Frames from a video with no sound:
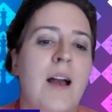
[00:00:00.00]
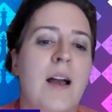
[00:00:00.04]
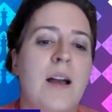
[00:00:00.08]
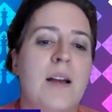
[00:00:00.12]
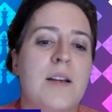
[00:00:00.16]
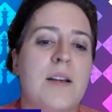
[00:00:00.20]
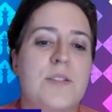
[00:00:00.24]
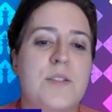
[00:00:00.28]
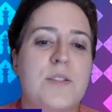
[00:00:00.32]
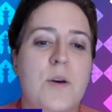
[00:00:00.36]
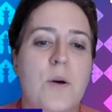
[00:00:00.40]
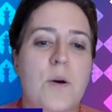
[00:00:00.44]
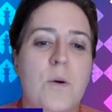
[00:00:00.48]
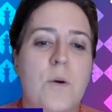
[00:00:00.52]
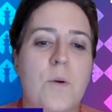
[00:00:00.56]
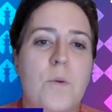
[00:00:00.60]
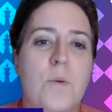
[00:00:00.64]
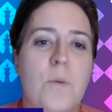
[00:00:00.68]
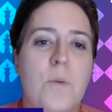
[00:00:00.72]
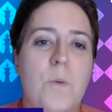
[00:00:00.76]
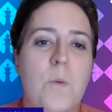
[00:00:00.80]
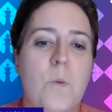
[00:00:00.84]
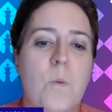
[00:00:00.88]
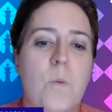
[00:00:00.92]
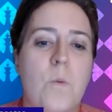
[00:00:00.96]

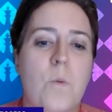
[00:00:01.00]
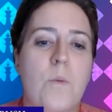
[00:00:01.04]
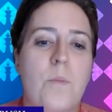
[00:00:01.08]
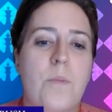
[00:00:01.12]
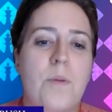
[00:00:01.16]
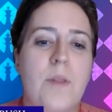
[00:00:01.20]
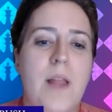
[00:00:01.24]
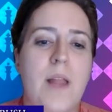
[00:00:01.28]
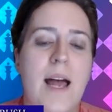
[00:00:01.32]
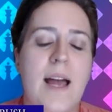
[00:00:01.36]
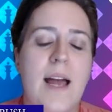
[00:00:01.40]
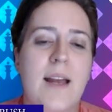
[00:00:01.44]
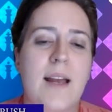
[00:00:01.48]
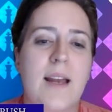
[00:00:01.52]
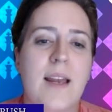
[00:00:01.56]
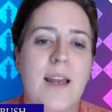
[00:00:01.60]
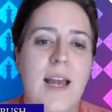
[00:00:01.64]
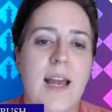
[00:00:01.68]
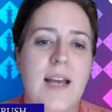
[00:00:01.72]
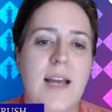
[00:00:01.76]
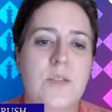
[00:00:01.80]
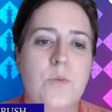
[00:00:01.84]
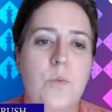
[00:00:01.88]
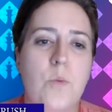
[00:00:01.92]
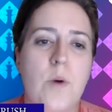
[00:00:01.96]
So black
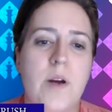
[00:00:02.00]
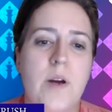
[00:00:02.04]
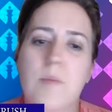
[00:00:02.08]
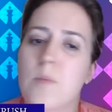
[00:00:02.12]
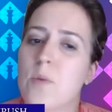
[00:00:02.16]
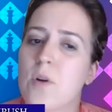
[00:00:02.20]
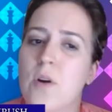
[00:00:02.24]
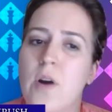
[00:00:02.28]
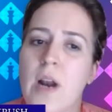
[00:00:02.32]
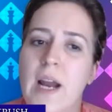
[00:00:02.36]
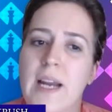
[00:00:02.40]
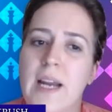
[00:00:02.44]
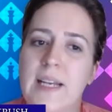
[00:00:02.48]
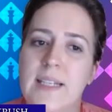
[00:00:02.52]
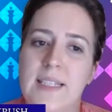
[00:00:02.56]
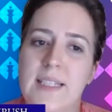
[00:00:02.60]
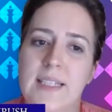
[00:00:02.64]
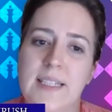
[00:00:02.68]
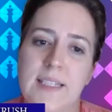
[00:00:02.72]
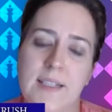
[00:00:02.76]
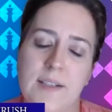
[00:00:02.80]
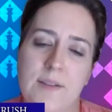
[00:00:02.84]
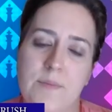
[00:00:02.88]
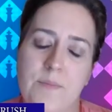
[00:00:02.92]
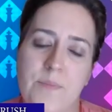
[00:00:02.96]
has one more
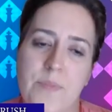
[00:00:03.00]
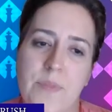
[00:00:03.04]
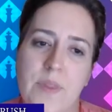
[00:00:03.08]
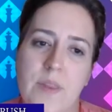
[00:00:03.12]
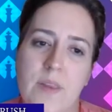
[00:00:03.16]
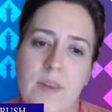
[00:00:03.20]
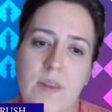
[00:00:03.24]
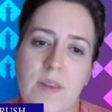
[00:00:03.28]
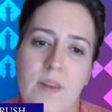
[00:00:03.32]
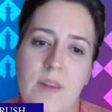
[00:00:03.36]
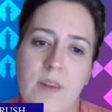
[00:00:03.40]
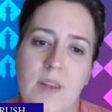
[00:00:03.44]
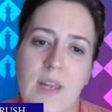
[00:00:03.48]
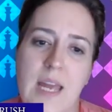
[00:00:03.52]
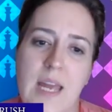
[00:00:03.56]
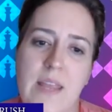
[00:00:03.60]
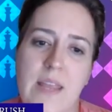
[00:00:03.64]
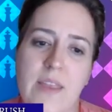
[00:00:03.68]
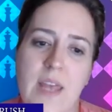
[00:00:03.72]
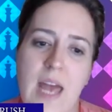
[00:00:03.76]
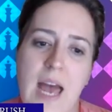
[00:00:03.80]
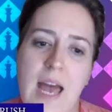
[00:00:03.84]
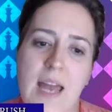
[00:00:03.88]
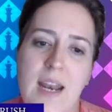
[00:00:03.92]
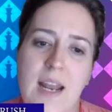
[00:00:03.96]
idea, and
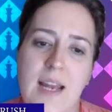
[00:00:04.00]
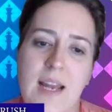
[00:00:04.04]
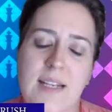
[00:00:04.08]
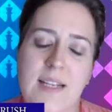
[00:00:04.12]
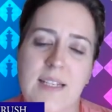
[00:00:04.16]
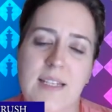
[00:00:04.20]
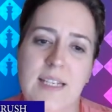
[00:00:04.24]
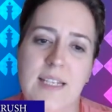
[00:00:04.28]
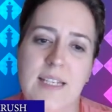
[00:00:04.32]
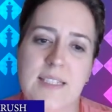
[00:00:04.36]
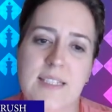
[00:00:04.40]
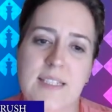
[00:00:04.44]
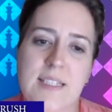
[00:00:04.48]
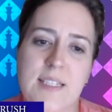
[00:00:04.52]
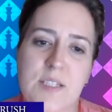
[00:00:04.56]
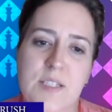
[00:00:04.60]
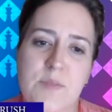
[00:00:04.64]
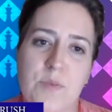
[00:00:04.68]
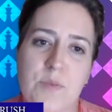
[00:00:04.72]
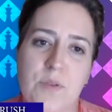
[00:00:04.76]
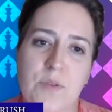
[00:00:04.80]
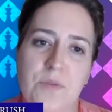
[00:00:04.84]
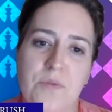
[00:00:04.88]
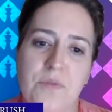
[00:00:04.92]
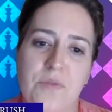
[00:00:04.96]
that idea is this
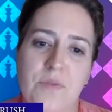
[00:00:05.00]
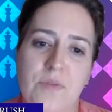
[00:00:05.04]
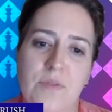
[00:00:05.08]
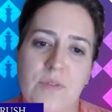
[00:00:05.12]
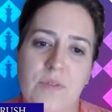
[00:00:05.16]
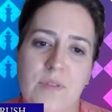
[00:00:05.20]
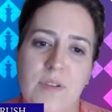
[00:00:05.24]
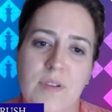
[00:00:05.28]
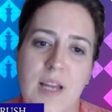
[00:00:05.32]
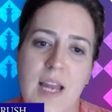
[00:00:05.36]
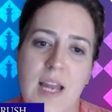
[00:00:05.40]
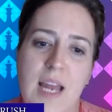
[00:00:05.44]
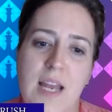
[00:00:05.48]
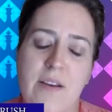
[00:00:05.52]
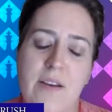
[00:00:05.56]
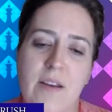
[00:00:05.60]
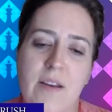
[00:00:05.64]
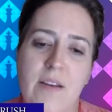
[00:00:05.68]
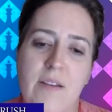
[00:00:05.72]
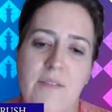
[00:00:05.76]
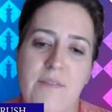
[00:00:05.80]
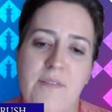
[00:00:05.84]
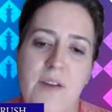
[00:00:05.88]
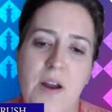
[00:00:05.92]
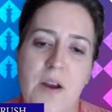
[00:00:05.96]
move. And
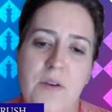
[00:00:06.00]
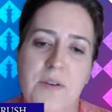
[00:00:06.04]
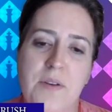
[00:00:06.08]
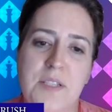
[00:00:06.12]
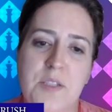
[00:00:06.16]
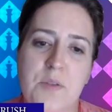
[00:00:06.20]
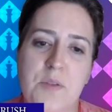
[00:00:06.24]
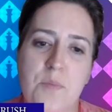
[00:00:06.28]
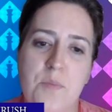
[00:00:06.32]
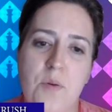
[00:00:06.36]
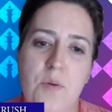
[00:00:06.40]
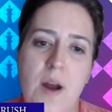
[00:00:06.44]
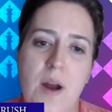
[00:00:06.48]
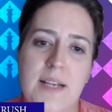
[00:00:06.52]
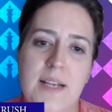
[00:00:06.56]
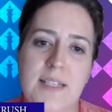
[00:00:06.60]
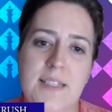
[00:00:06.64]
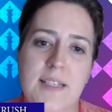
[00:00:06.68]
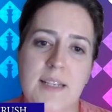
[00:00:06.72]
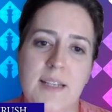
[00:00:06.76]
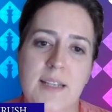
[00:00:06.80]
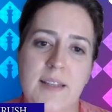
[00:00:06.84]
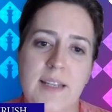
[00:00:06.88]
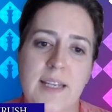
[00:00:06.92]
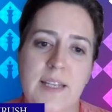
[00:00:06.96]
very
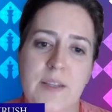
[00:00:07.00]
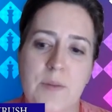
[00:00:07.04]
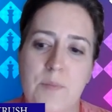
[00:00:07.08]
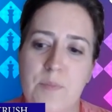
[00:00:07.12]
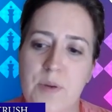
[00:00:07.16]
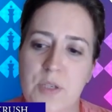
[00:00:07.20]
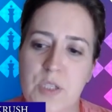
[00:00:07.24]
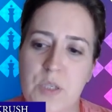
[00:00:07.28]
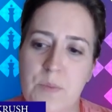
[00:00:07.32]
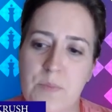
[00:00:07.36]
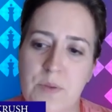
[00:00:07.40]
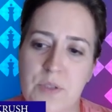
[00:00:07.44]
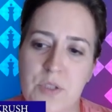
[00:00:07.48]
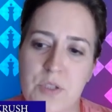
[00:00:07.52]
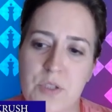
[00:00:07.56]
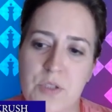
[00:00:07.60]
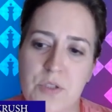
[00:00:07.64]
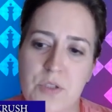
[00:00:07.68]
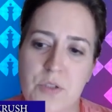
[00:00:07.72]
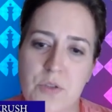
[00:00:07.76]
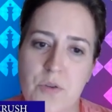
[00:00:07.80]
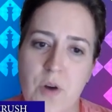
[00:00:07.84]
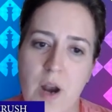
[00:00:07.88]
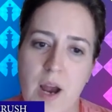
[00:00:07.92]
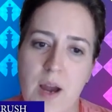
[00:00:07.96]
surprisingly, the bishop is
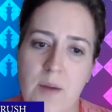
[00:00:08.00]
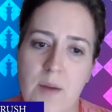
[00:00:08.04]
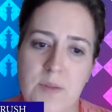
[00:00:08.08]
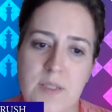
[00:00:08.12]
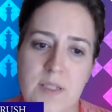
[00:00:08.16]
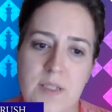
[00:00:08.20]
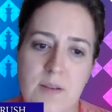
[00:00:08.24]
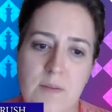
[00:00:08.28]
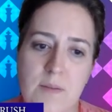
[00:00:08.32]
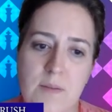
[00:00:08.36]
just trapped.